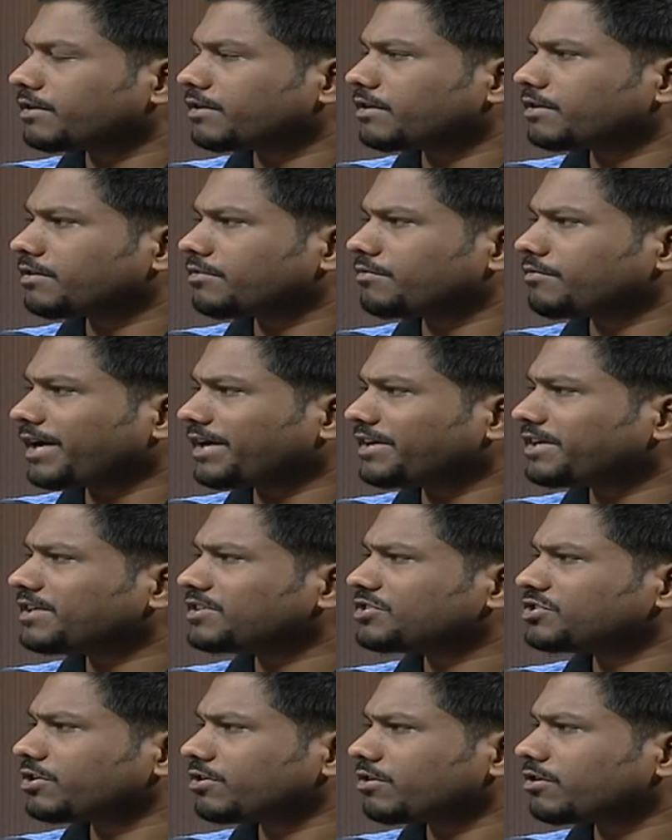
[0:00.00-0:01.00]
Father, uh, why
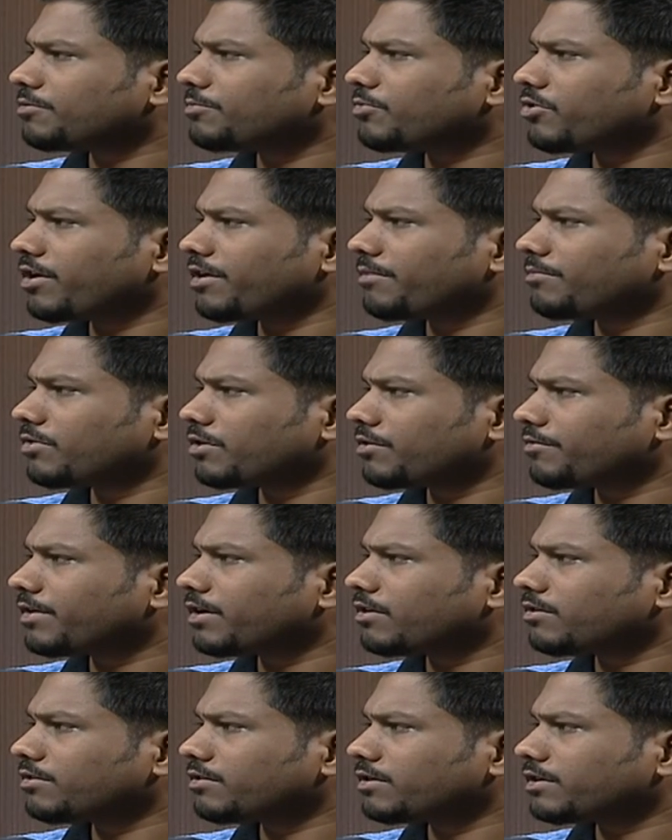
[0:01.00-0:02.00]
did Jeroboam
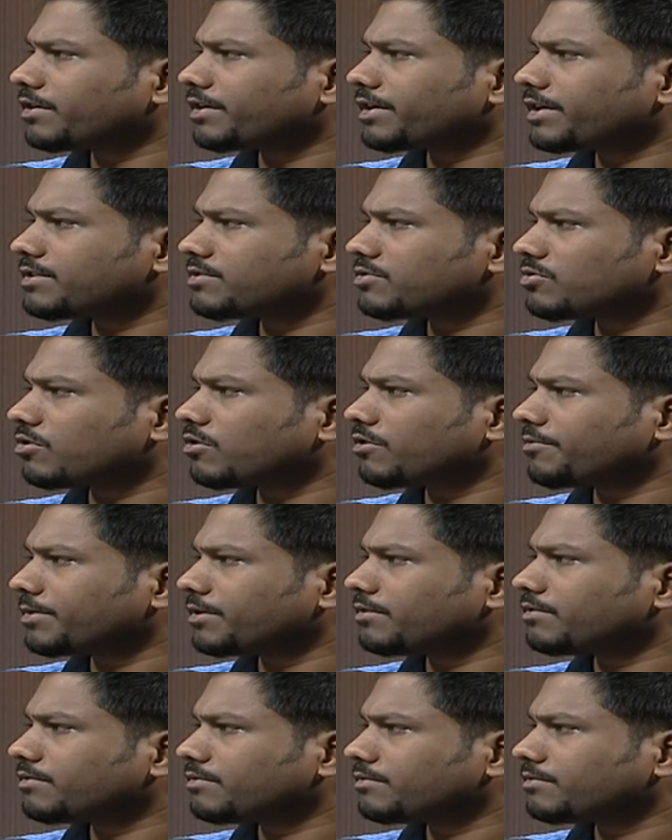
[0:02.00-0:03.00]
revolt against
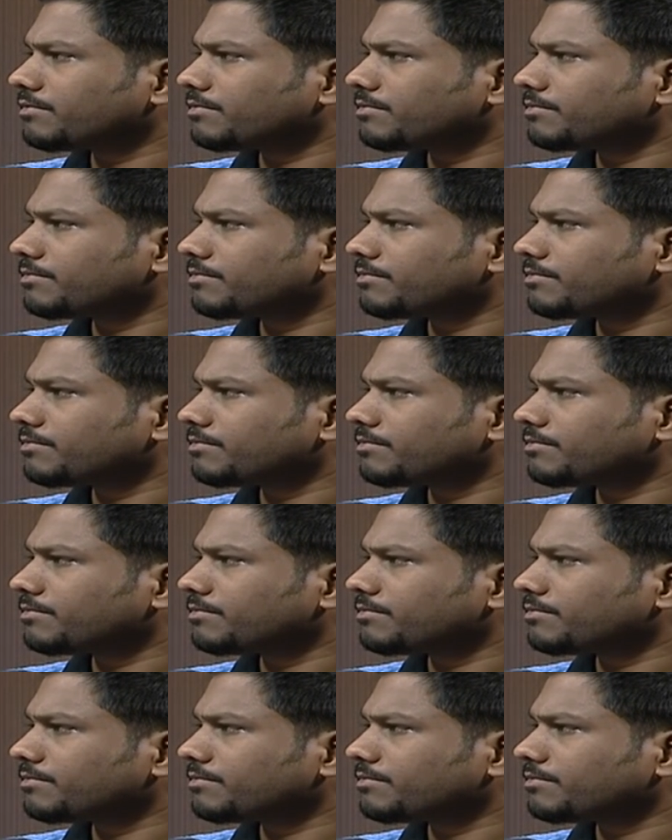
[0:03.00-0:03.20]
Solomon?